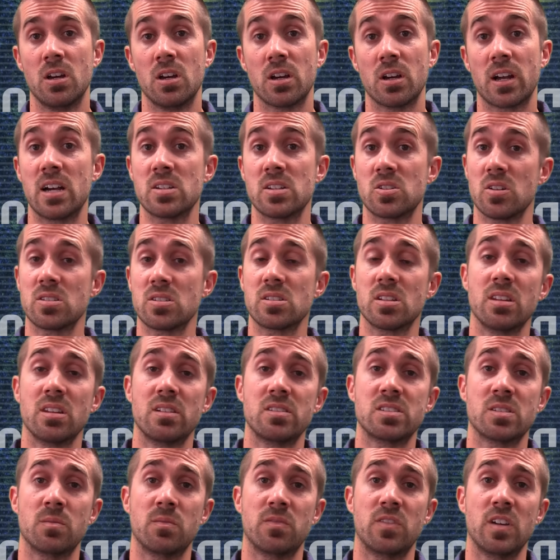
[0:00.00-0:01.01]
Guys, also
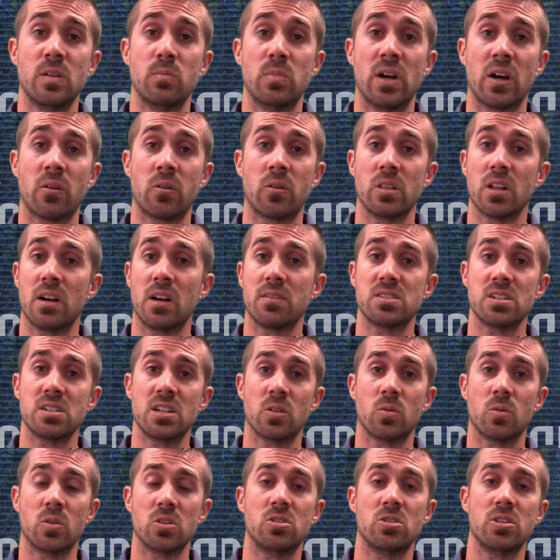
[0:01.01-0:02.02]
leave some feedback. We'd love to
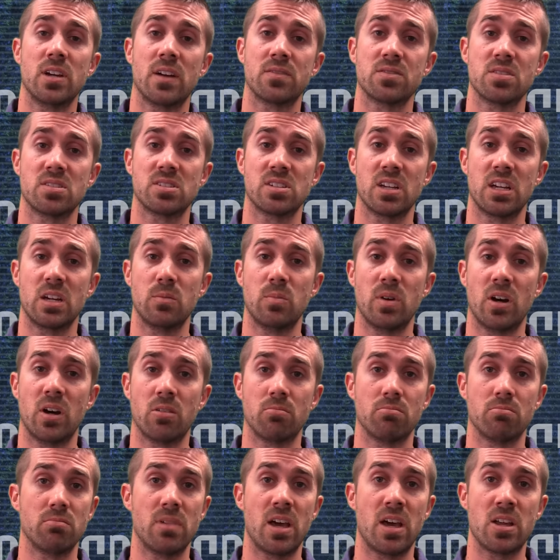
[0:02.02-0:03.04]
hear what you have to say
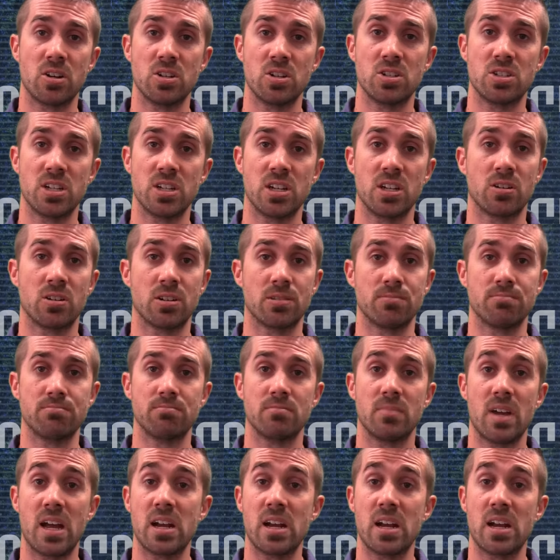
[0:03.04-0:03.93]
about energy or